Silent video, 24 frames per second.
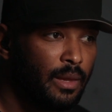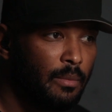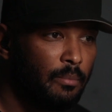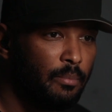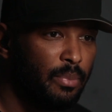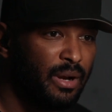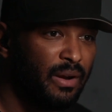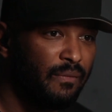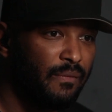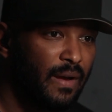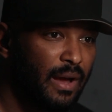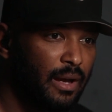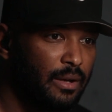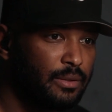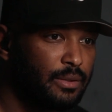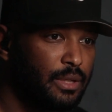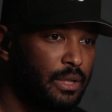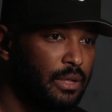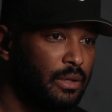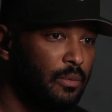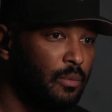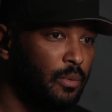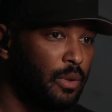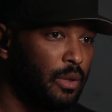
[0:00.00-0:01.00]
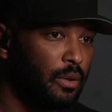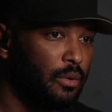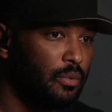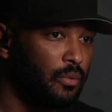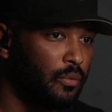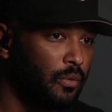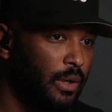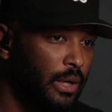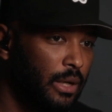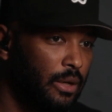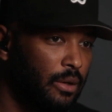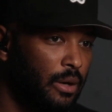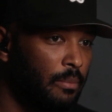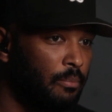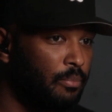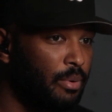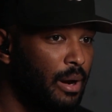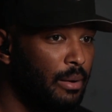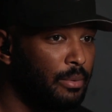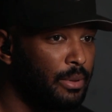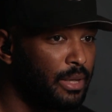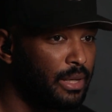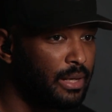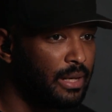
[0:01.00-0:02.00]
But if I continue with a career, I'm
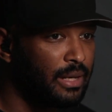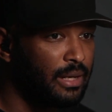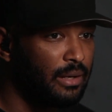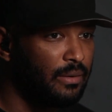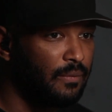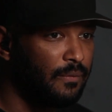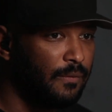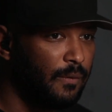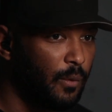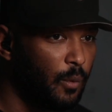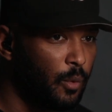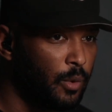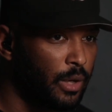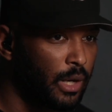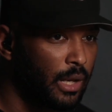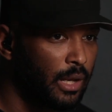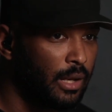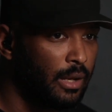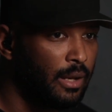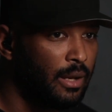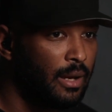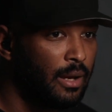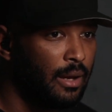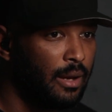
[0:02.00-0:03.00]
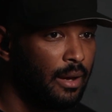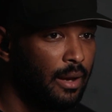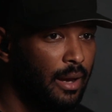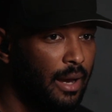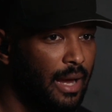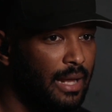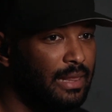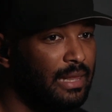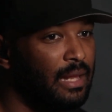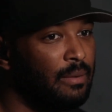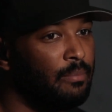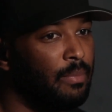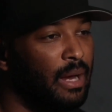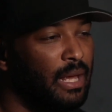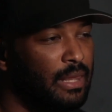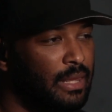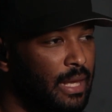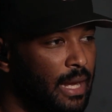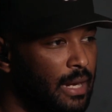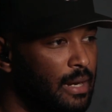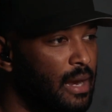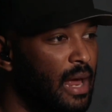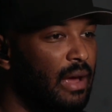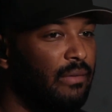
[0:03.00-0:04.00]
probably going to hit 40, and then by
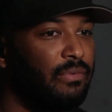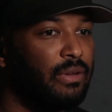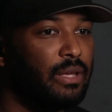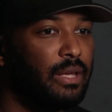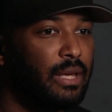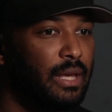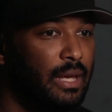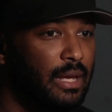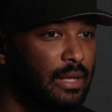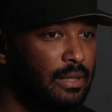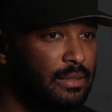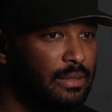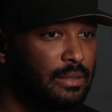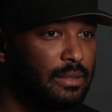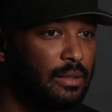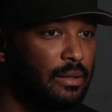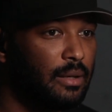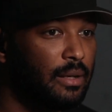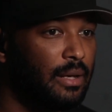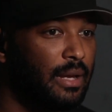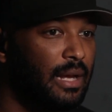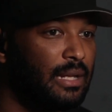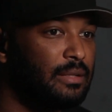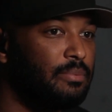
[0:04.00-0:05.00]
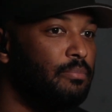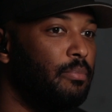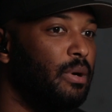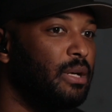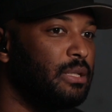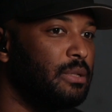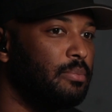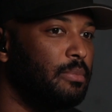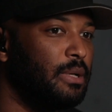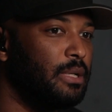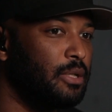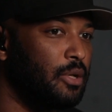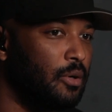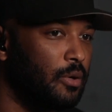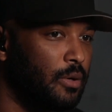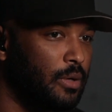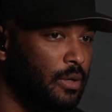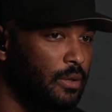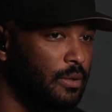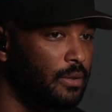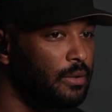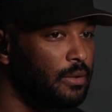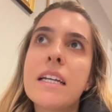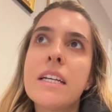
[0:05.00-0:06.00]
then having kids gets much, much
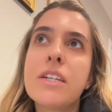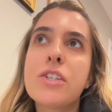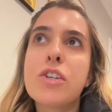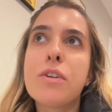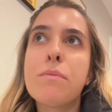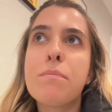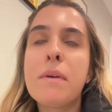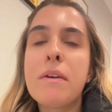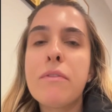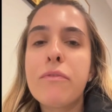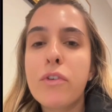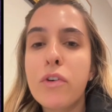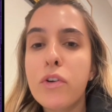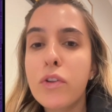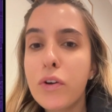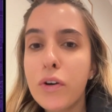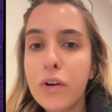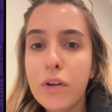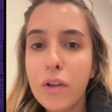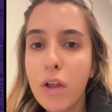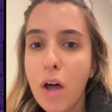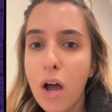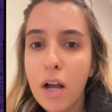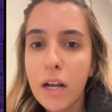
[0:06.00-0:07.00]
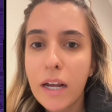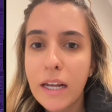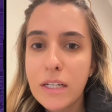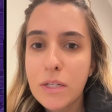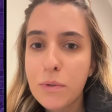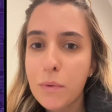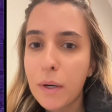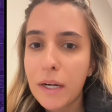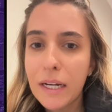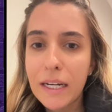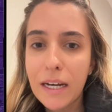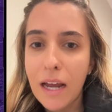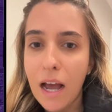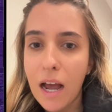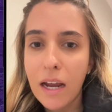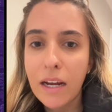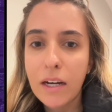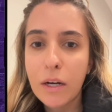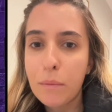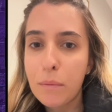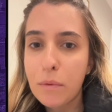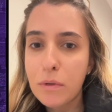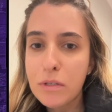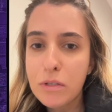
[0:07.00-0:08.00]
harder. should be further along at
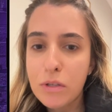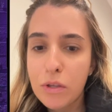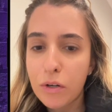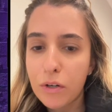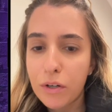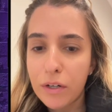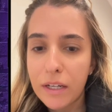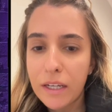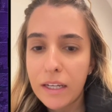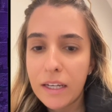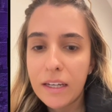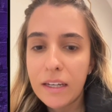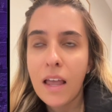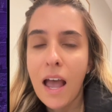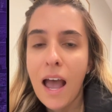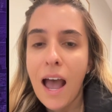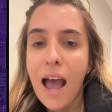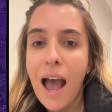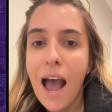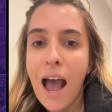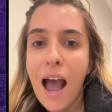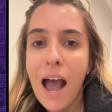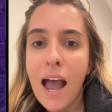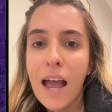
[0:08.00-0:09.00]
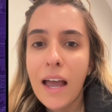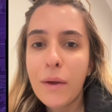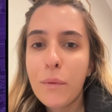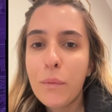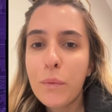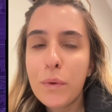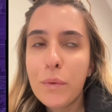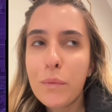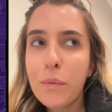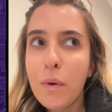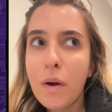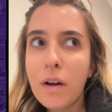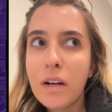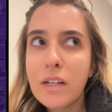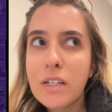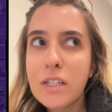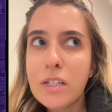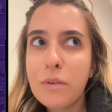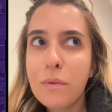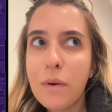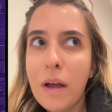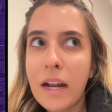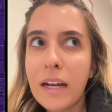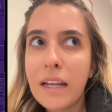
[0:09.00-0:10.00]
29, almost 30. I wouldn't want to
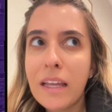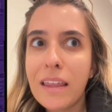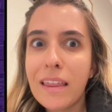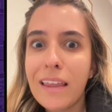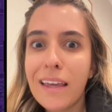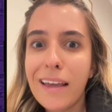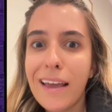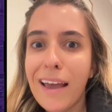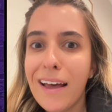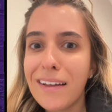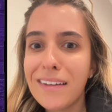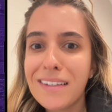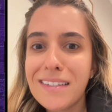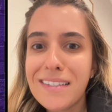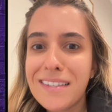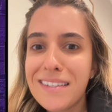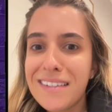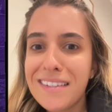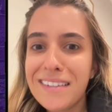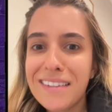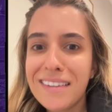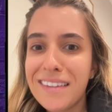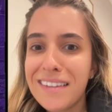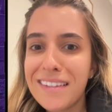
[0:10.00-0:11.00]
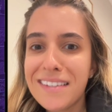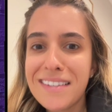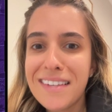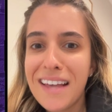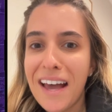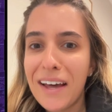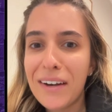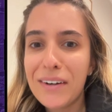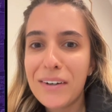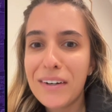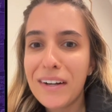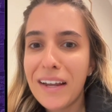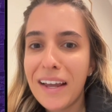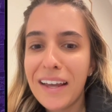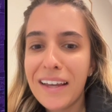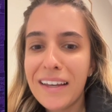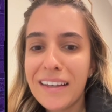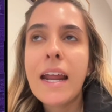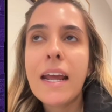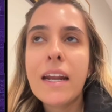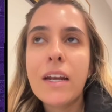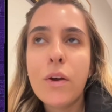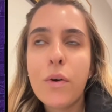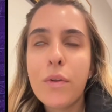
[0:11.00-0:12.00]
do anything else this Saturday.
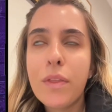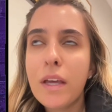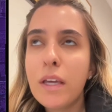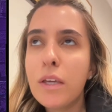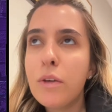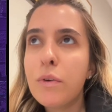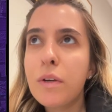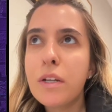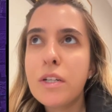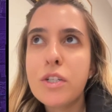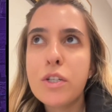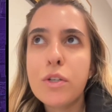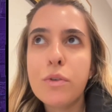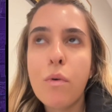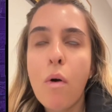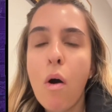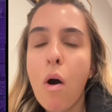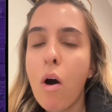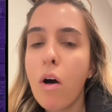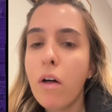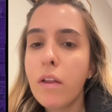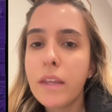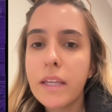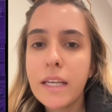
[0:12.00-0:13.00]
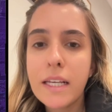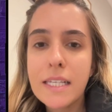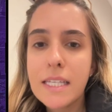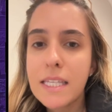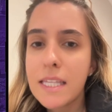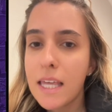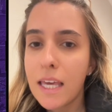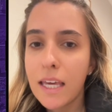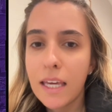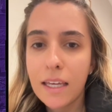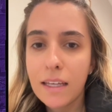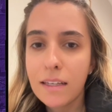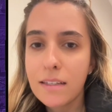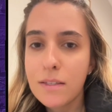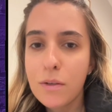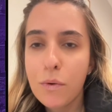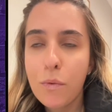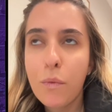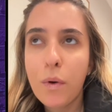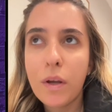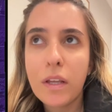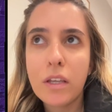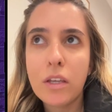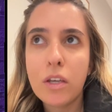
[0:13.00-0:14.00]
I know that you can do all these things
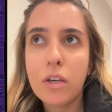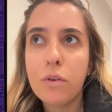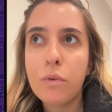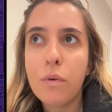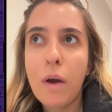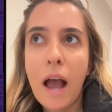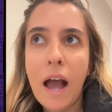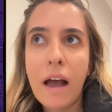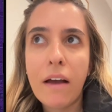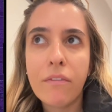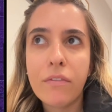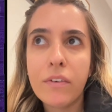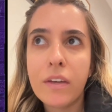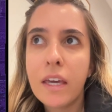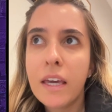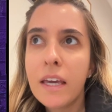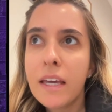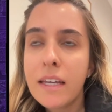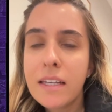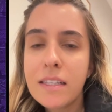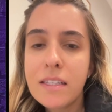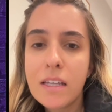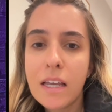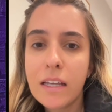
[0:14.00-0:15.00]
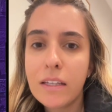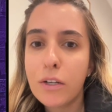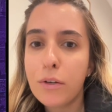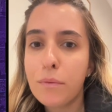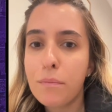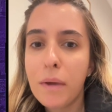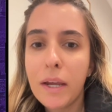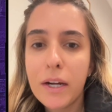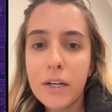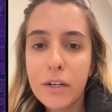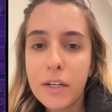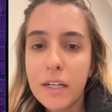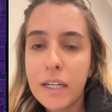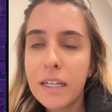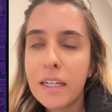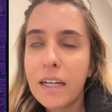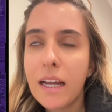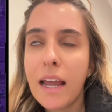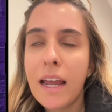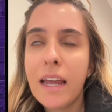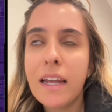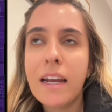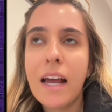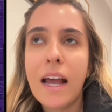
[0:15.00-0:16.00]
when you have kids and you're married,
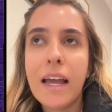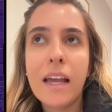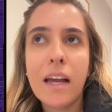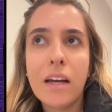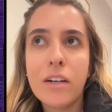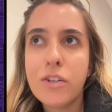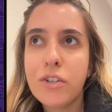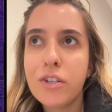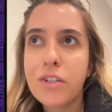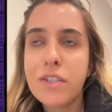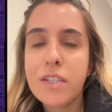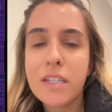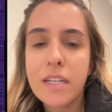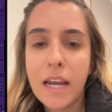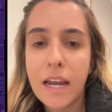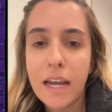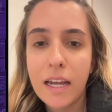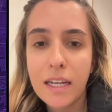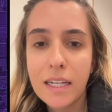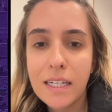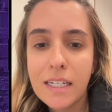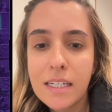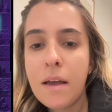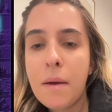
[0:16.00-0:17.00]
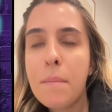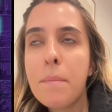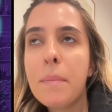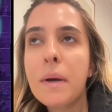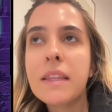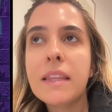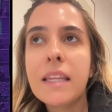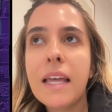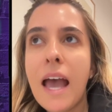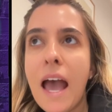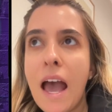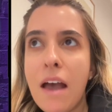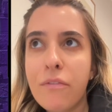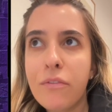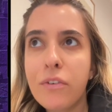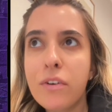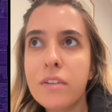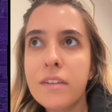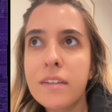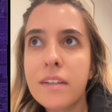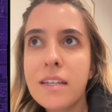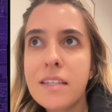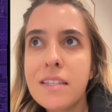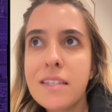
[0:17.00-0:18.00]
and I understand, but the
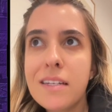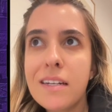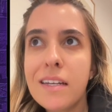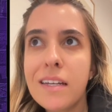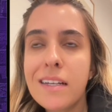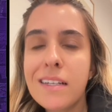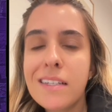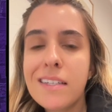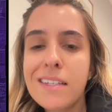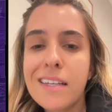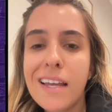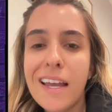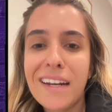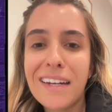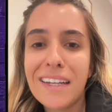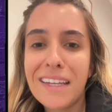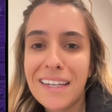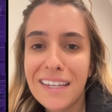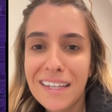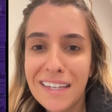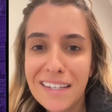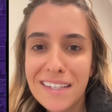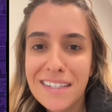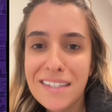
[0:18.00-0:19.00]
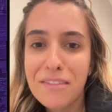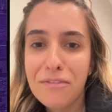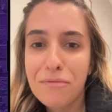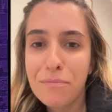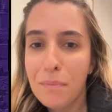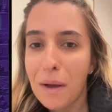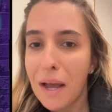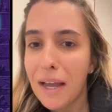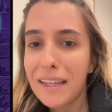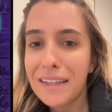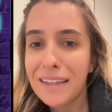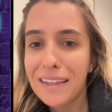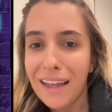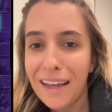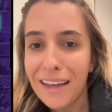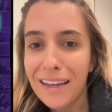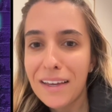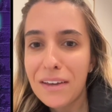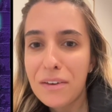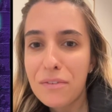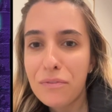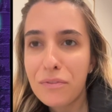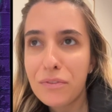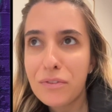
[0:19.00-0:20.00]
effortlessness and ease of my
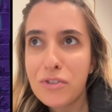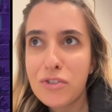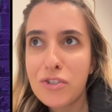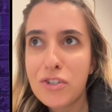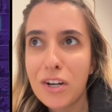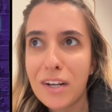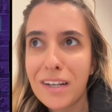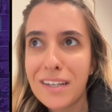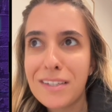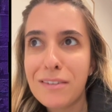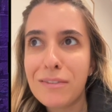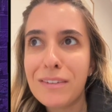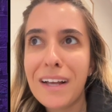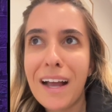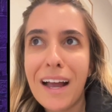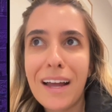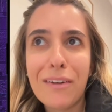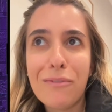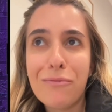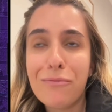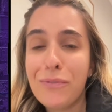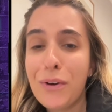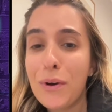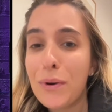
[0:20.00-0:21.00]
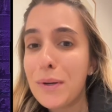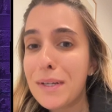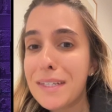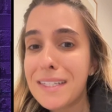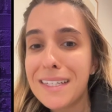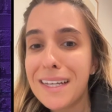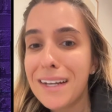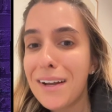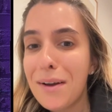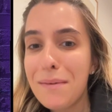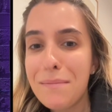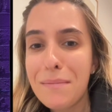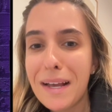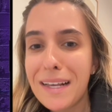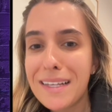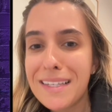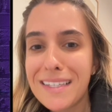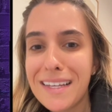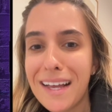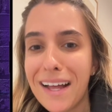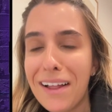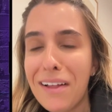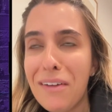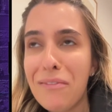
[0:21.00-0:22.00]
life, just kind of focusing on
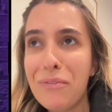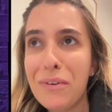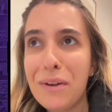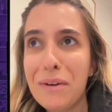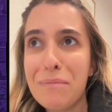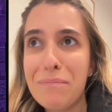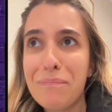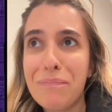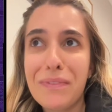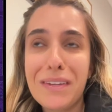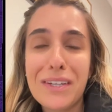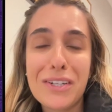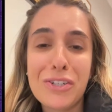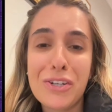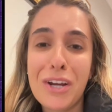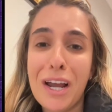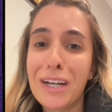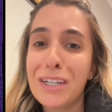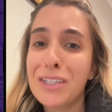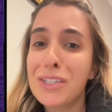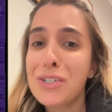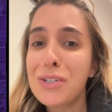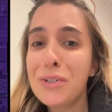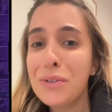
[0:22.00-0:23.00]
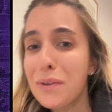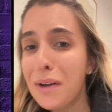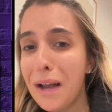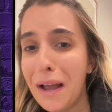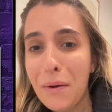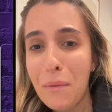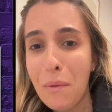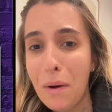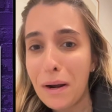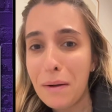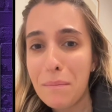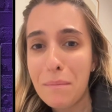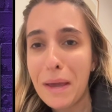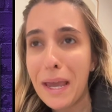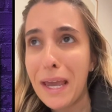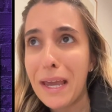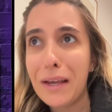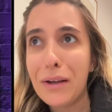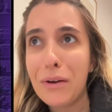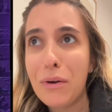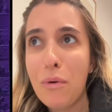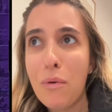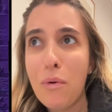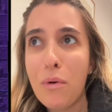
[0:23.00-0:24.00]
myself and the shakshuka I want to
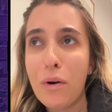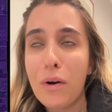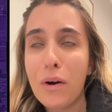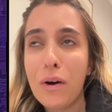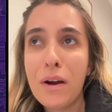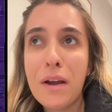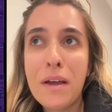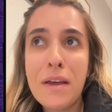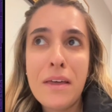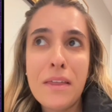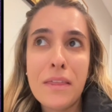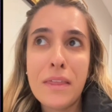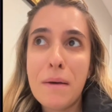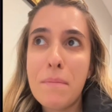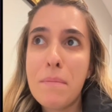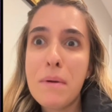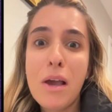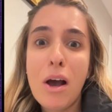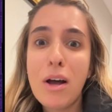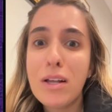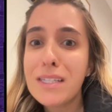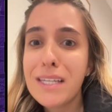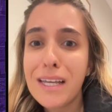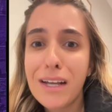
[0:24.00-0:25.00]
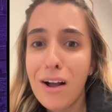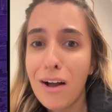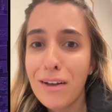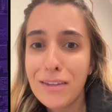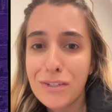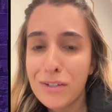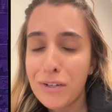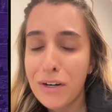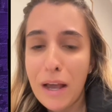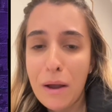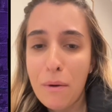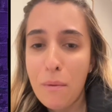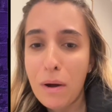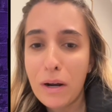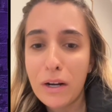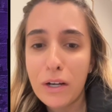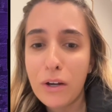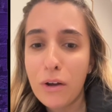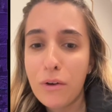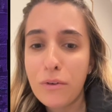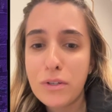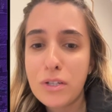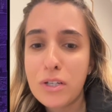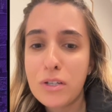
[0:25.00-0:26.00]
make or the Beyonce concert I want to
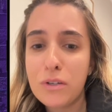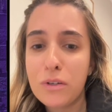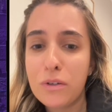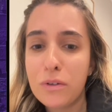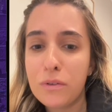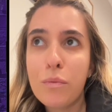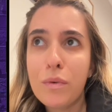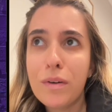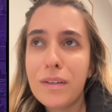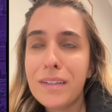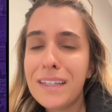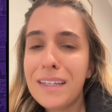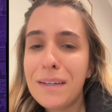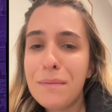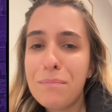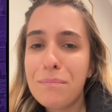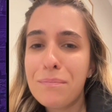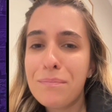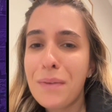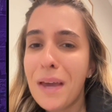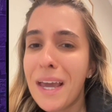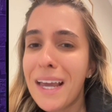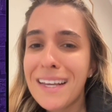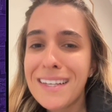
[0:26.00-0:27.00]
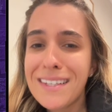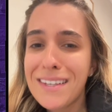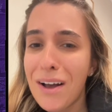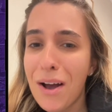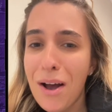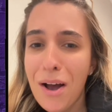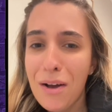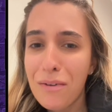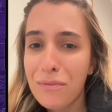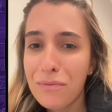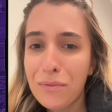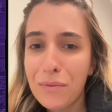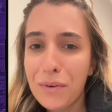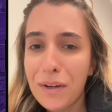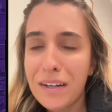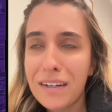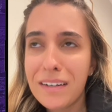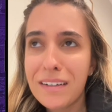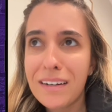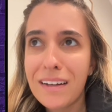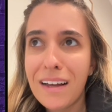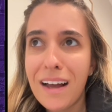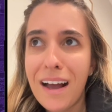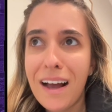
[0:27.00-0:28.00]
go to really pays off
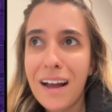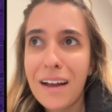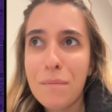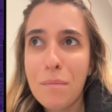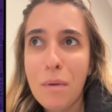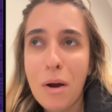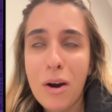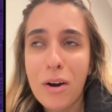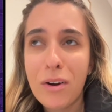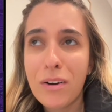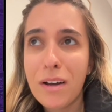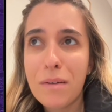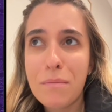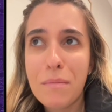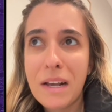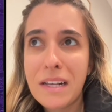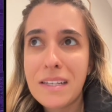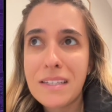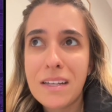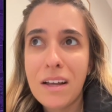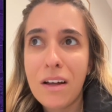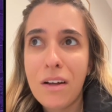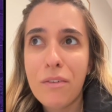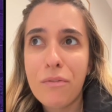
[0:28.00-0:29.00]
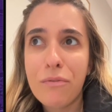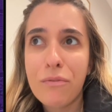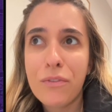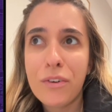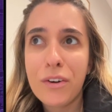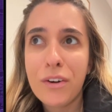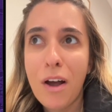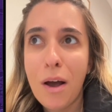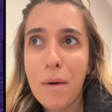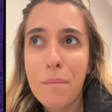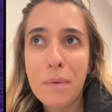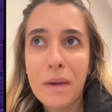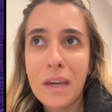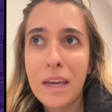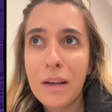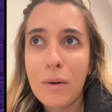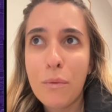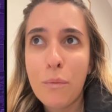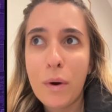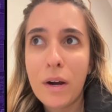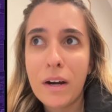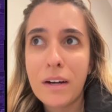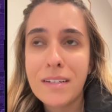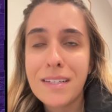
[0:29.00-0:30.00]
when I'm hard on myself for not being
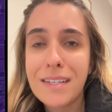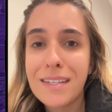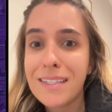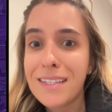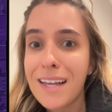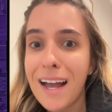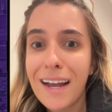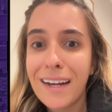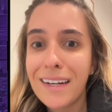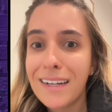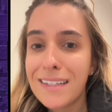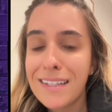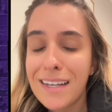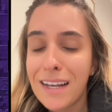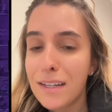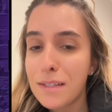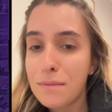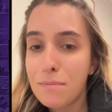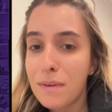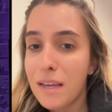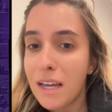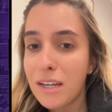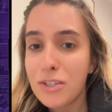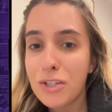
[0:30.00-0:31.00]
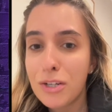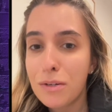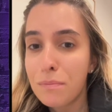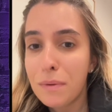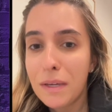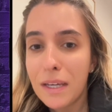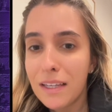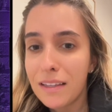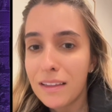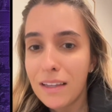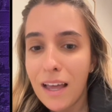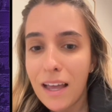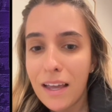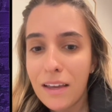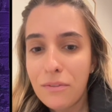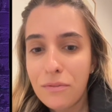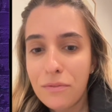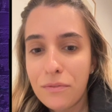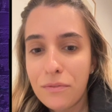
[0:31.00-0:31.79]
where society tells me I should be in life.